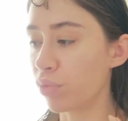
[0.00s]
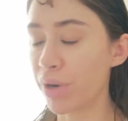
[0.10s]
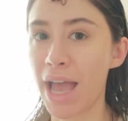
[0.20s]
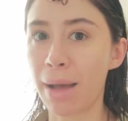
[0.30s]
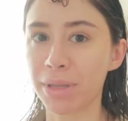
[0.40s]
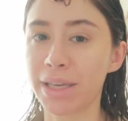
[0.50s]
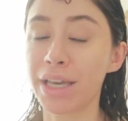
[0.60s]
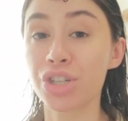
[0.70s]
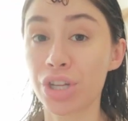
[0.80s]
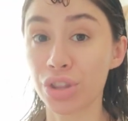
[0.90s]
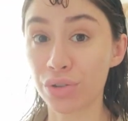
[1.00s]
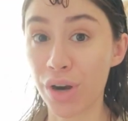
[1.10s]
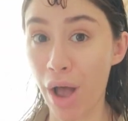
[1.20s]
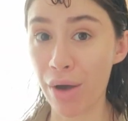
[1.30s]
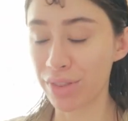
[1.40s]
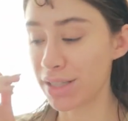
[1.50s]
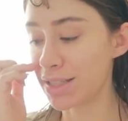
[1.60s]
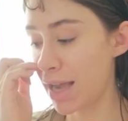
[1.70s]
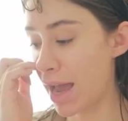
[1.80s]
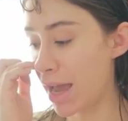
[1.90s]
reapplication throughout the
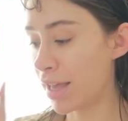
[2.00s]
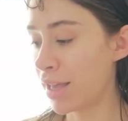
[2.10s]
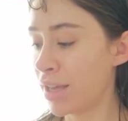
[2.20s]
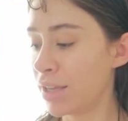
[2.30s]
day.